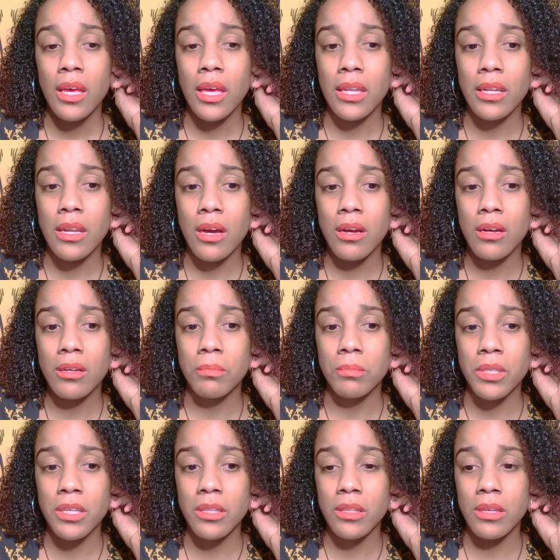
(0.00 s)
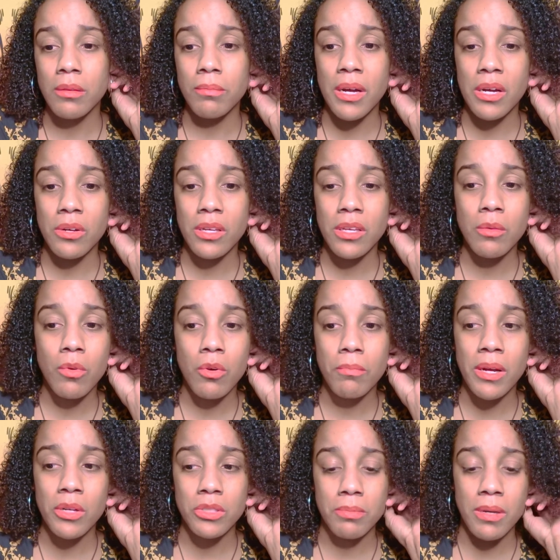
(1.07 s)
and not completely bounce he won't
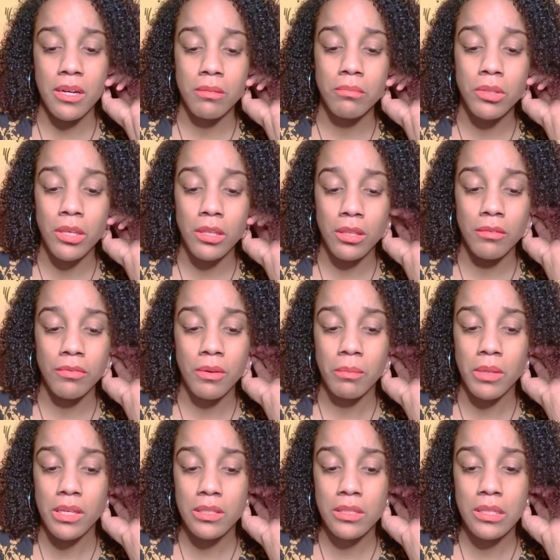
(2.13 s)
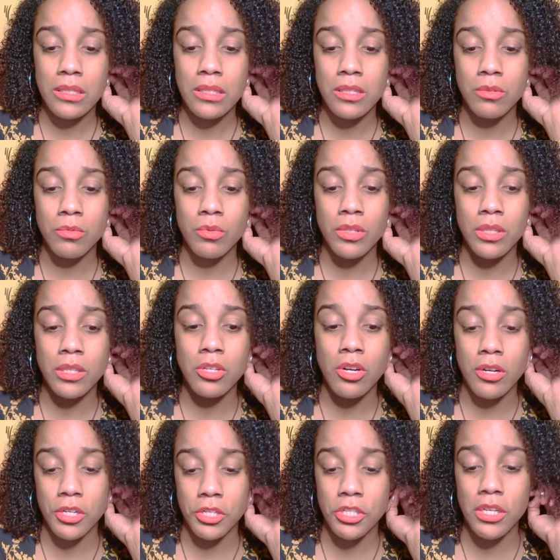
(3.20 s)
bounce back completely from this this is really
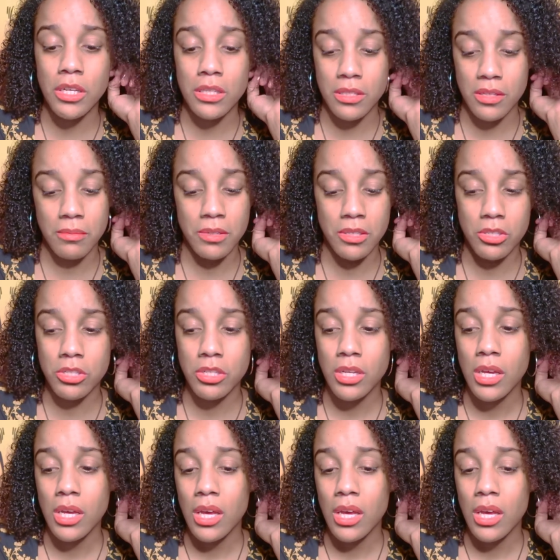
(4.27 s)
tarnishing his image